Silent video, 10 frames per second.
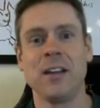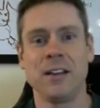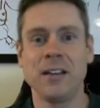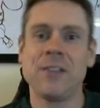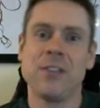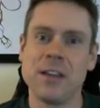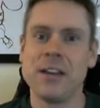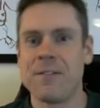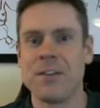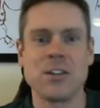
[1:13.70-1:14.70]
given the
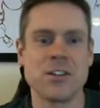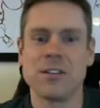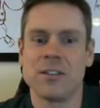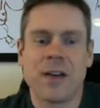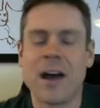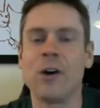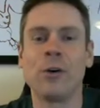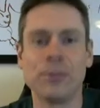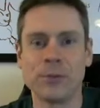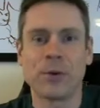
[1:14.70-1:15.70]
definitions of
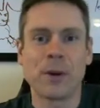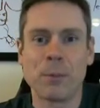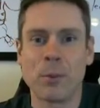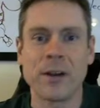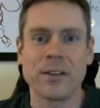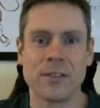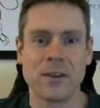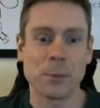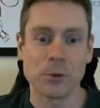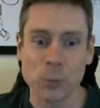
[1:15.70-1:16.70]
how floating point
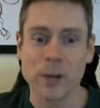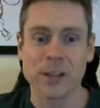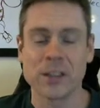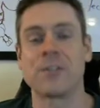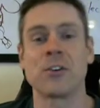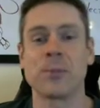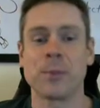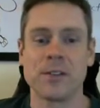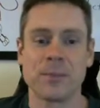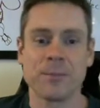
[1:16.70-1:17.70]
numbers work in the first
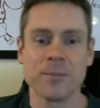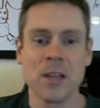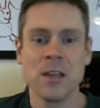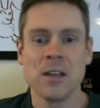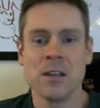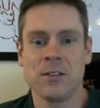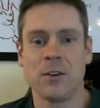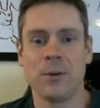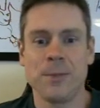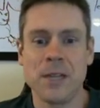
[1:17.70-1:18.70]
place.
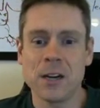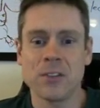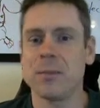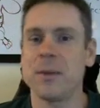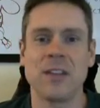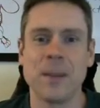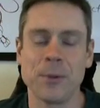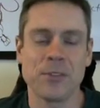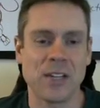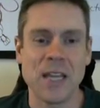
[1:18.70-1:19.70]
So here are some
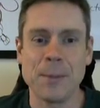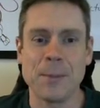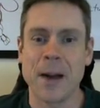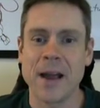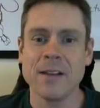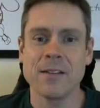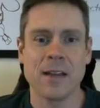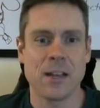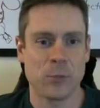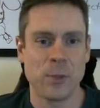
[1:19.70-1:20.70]
examples to keep in mind
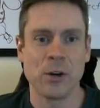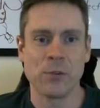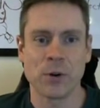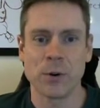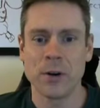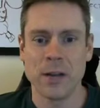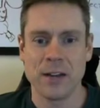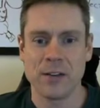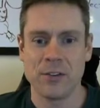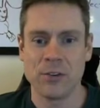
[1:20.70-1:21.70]
as we go forward
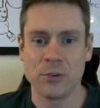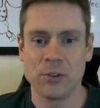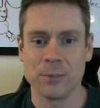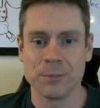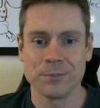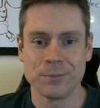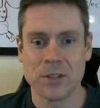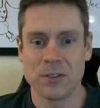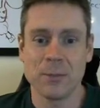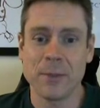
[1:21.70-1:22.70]
and do some
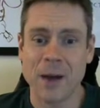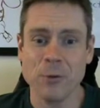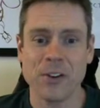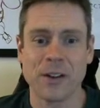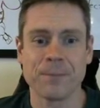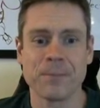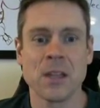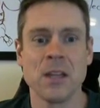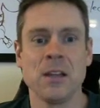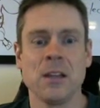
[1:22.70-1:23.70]
counting.
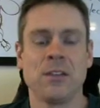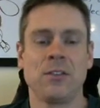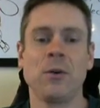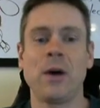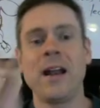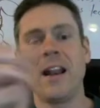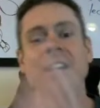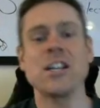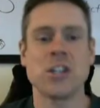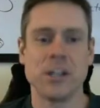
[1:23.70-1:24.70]
So an
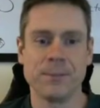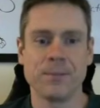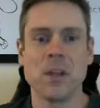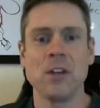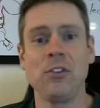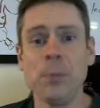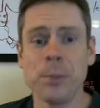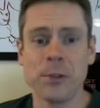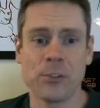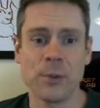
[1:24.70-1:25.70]
addition, 2
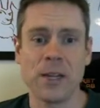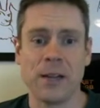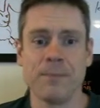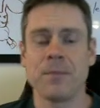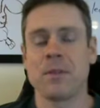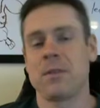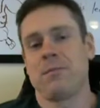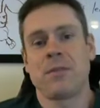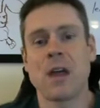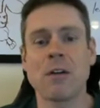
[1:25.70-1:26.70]
plus 3,
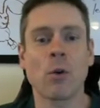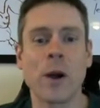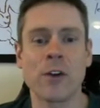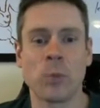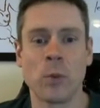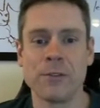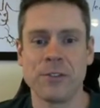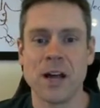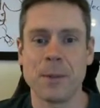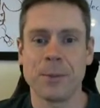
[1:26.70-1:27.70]
that requires one
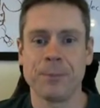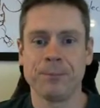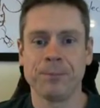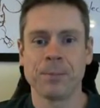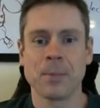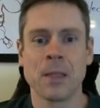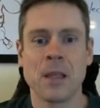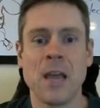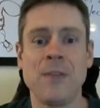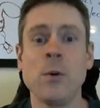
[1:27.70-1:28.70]
flop.
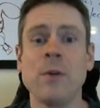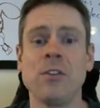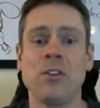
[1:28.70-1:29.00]
If you have